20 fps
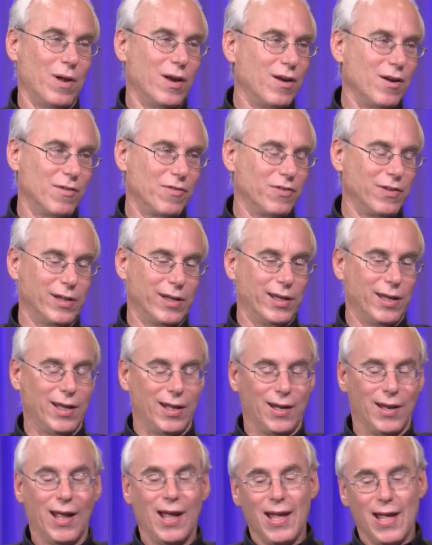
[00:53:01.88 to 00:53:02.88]
wonderfully.
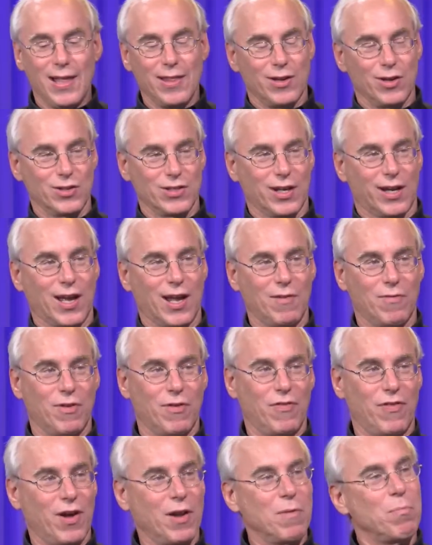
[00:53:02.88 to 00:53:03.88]
And yeah. there's a kind of
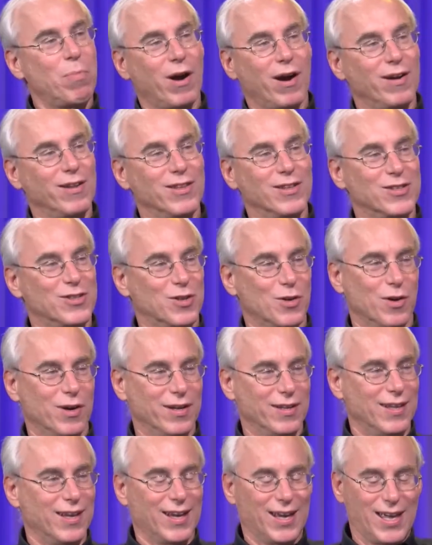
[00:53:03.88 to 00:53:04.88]
a fun part of the
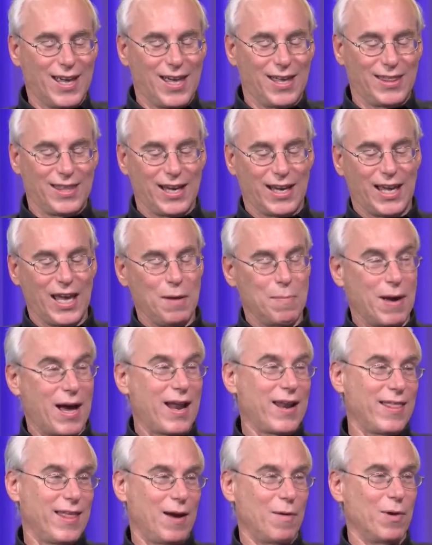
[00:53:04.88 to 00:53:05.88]
story that, that came
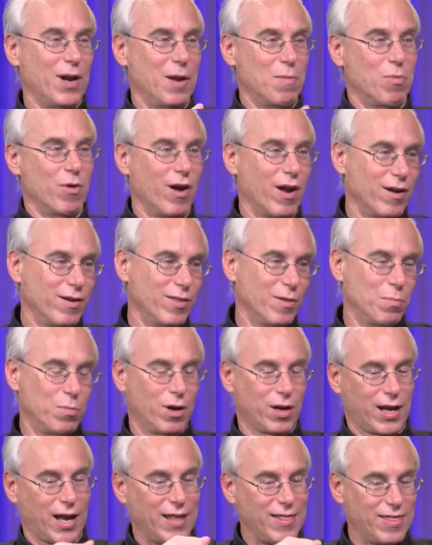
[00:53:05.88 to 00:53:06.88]
out of that when I brought her the
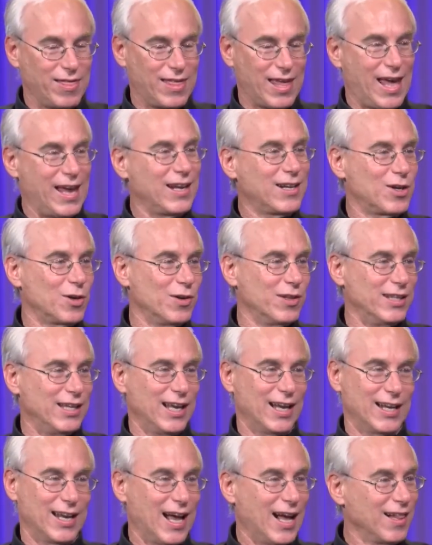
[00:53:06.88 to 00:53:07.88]
book. I'd thanked her in the
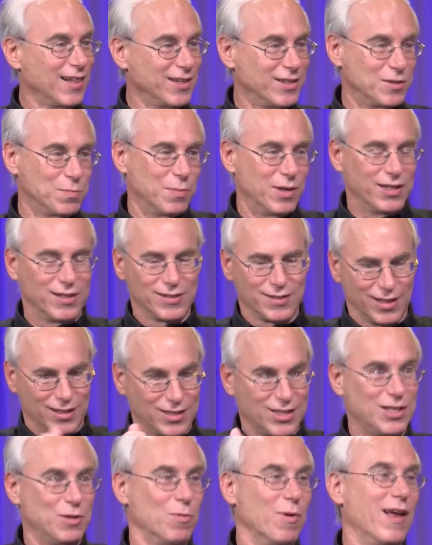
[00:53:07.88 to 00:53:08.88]
acknowledgments
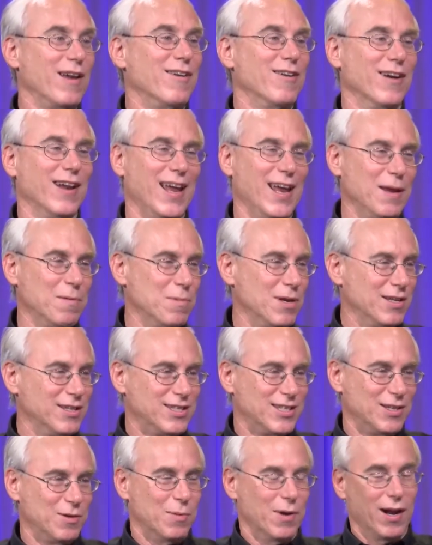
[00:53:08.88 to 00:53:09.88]
and she read her name and
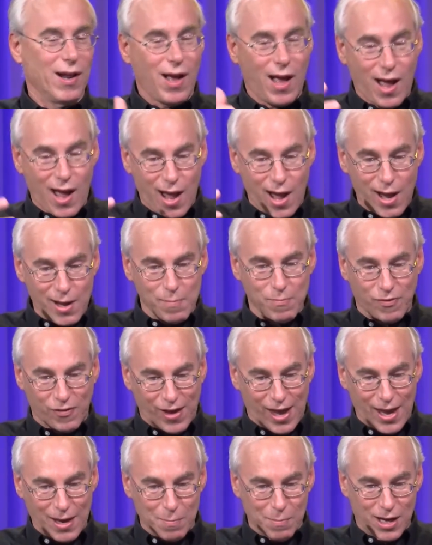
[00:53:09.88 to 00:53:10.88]
she went, ah, I'm
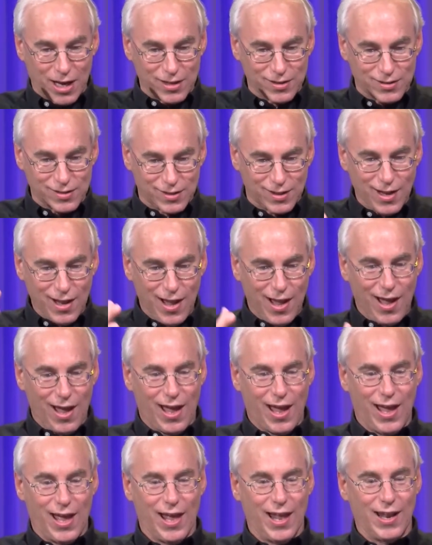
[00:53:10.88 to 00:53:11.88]
famous.
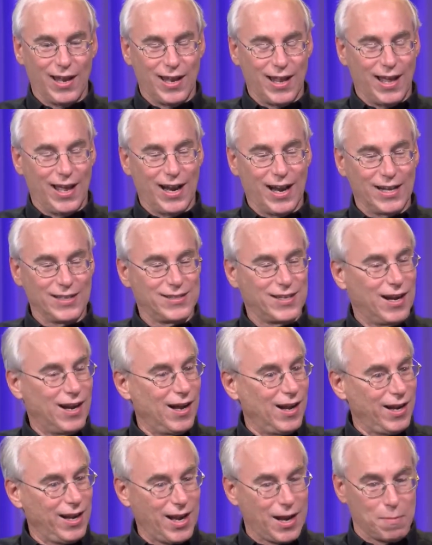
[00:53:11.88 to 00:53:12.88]
And, uh, and I said,
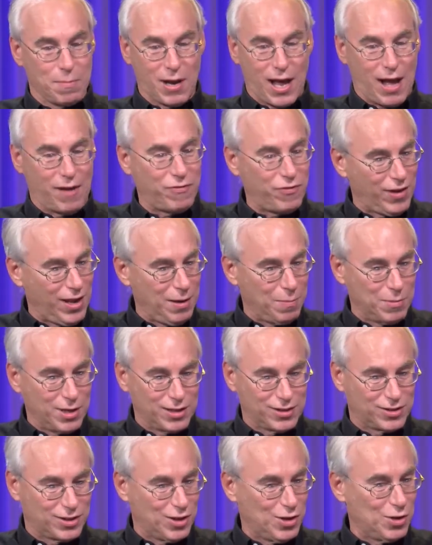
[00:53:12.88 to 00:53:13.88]
honey, I'm not
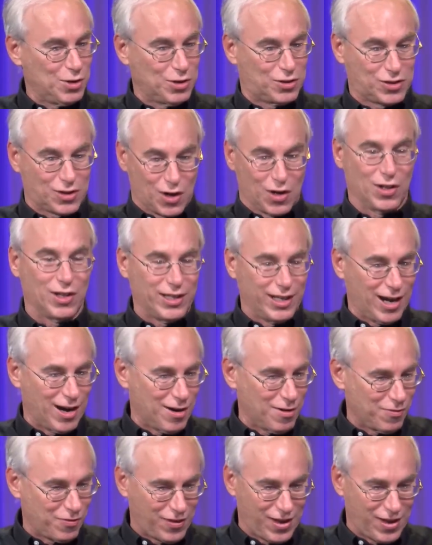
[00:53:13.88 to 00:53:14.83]
famous, so you certainly aren't